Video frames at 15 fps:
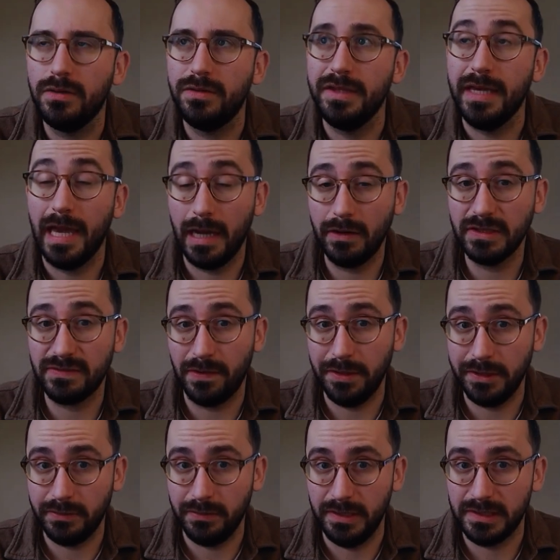the air is
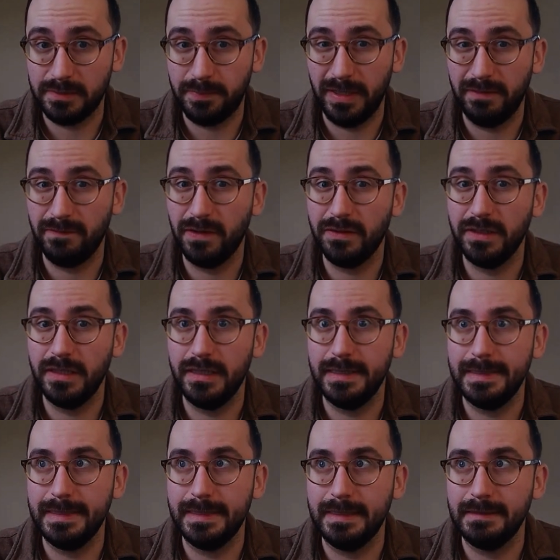very crisp and
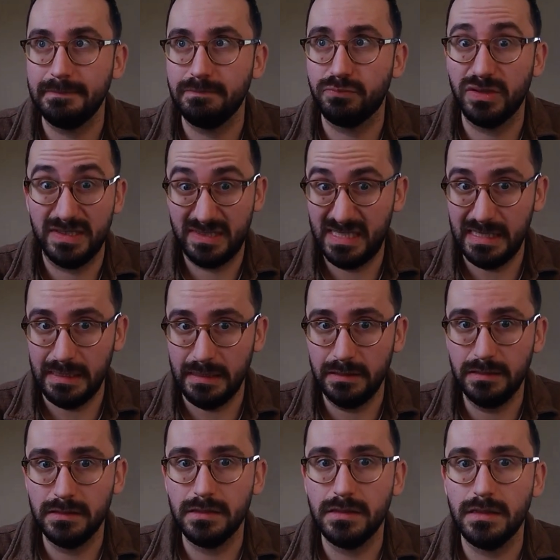very
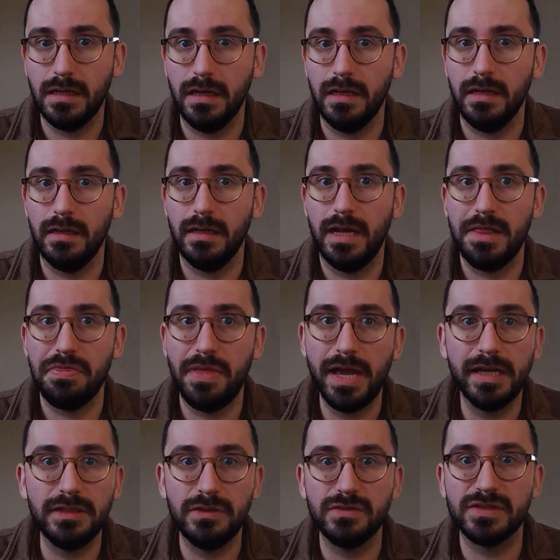pristine. And
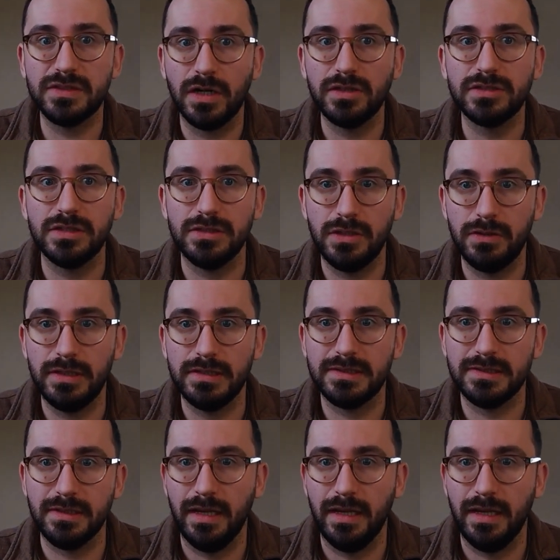then you start to notice